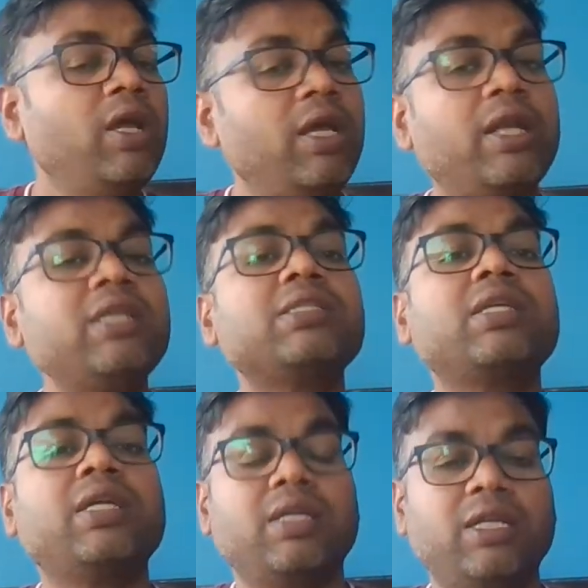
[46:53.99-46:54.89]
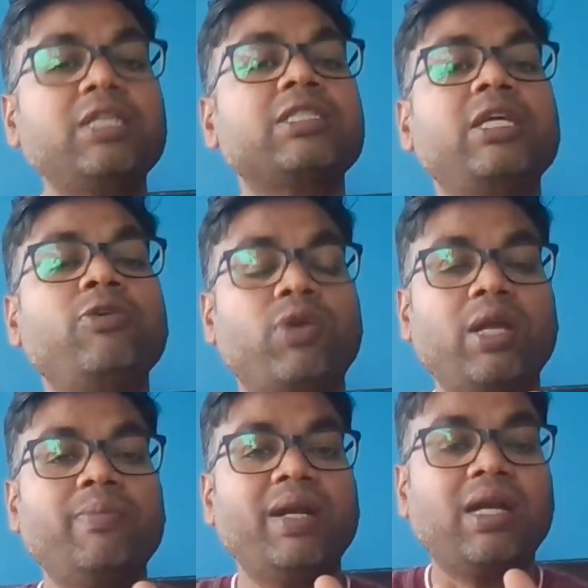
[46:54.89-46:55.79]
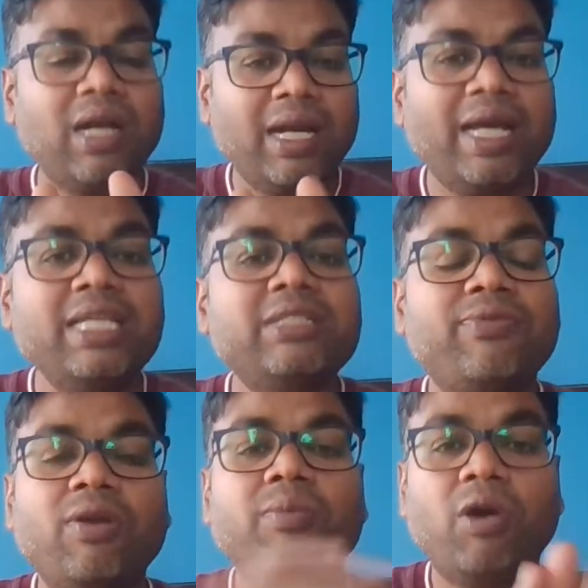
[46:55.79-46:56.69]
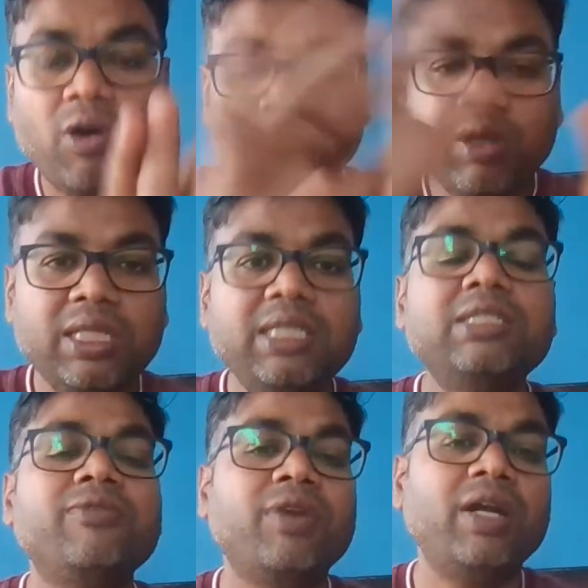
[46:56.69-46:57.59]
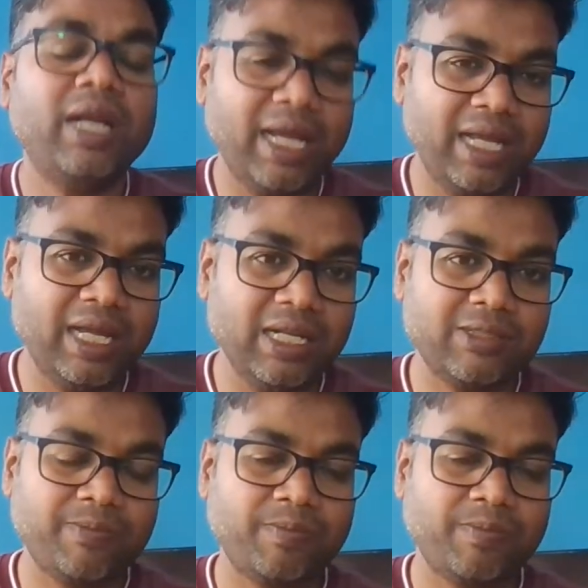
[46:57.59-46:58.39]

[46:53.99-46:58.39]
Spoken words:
Risk you can materialize from all these different angles.